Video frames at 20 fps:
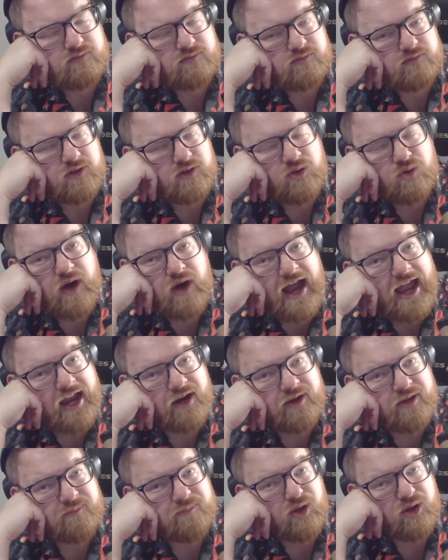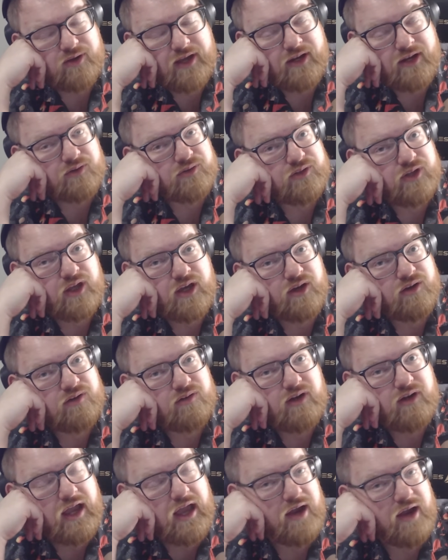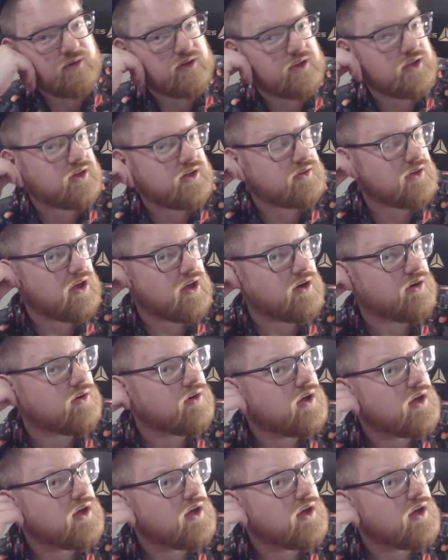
Oh, higher end bulk, I don't know. I really don't know.